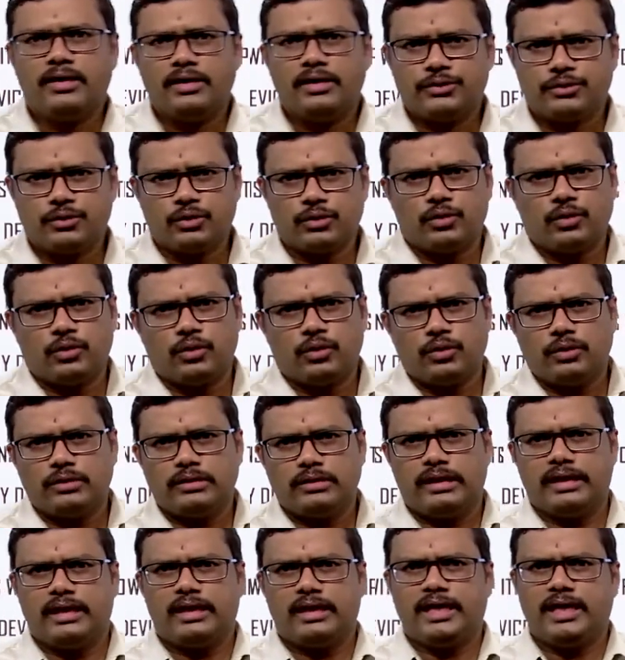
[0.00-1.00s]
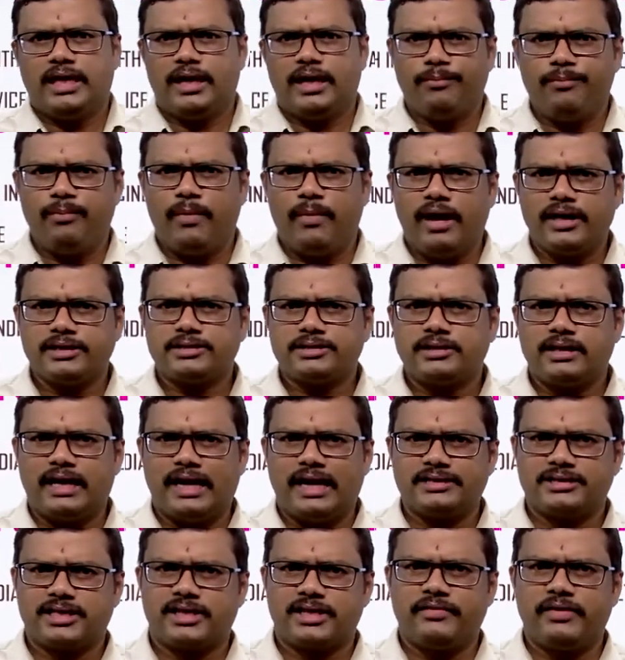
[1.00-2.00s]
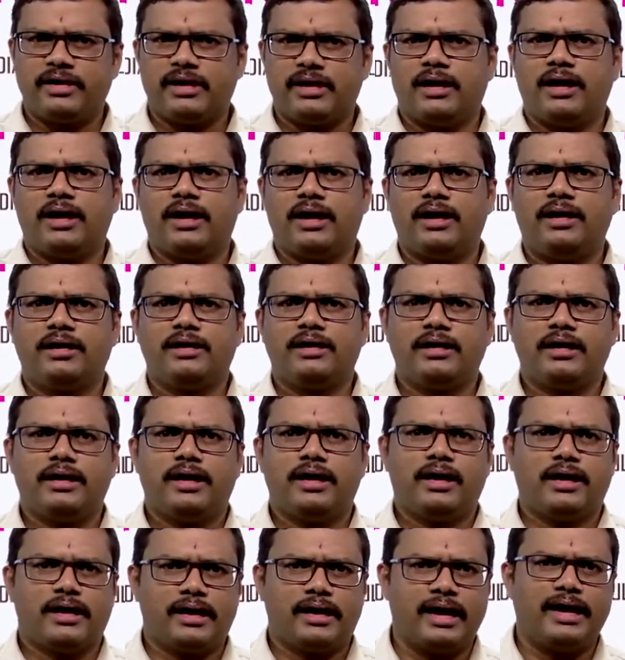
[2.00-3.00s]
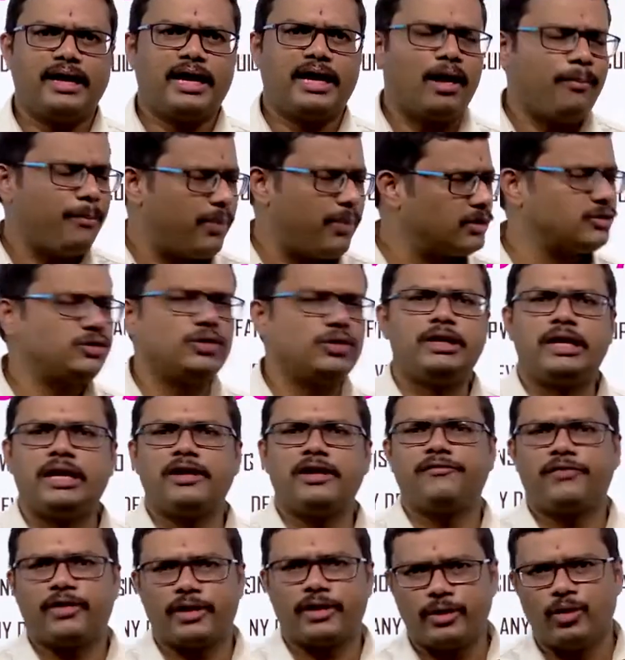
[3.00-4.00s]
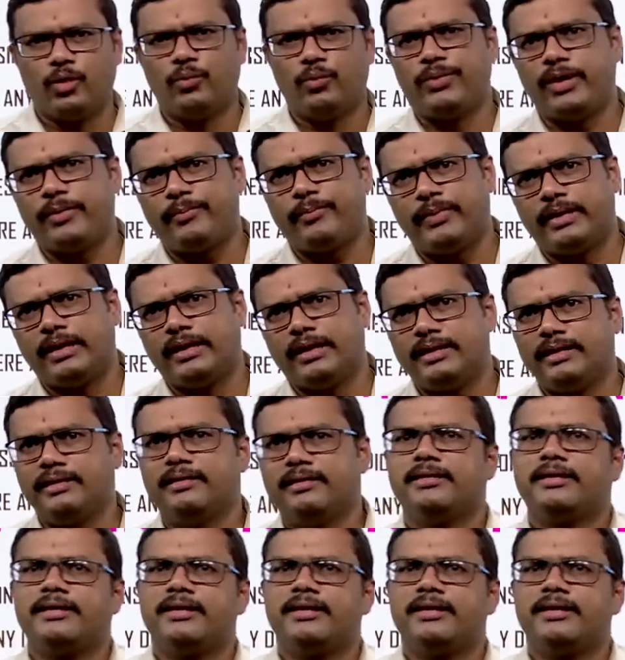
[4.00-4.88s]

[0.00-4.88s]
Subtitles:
So the Yupp Master has given a great opportunity for you people